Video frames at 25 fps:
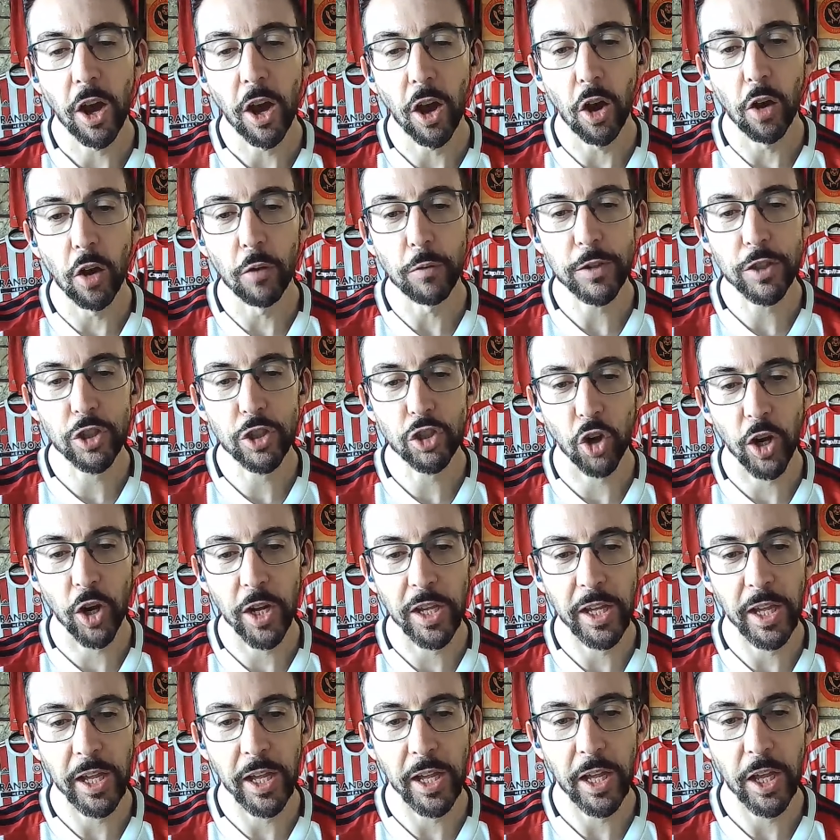of
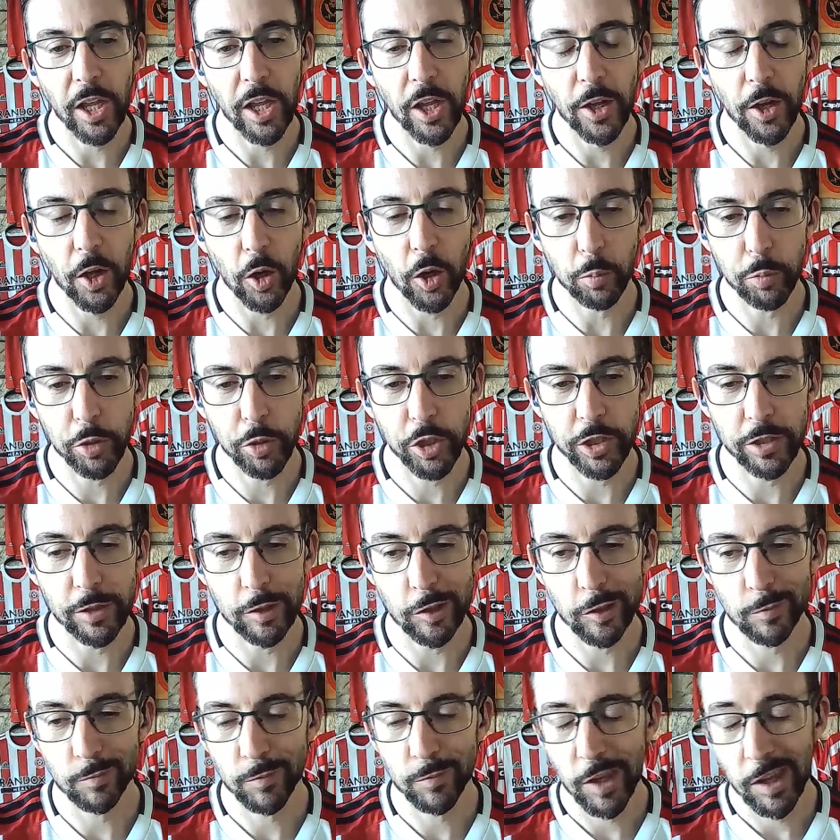striking
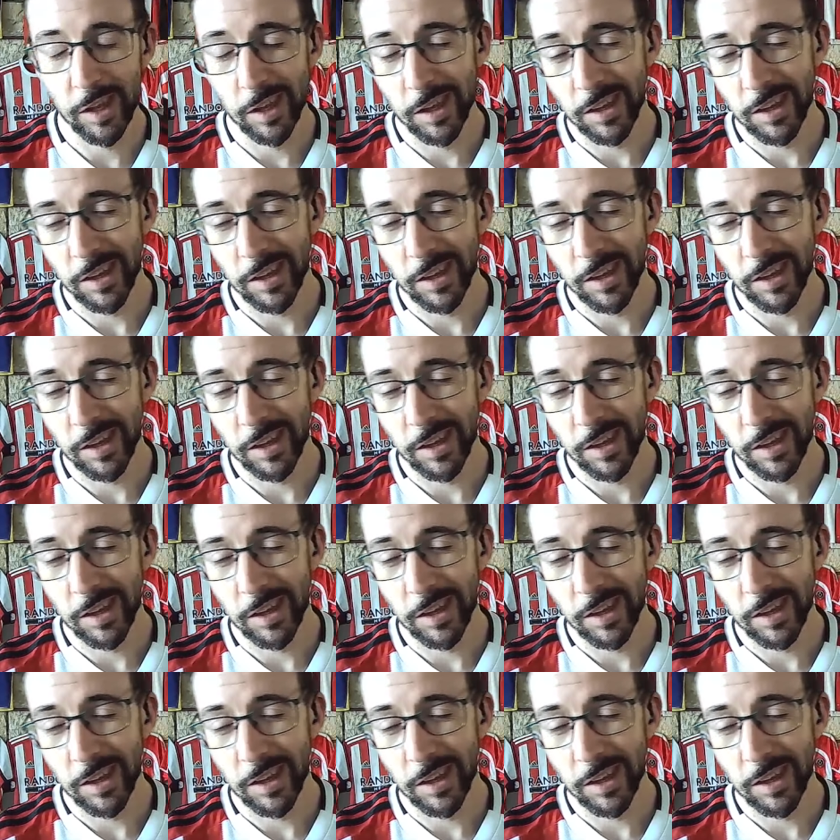options?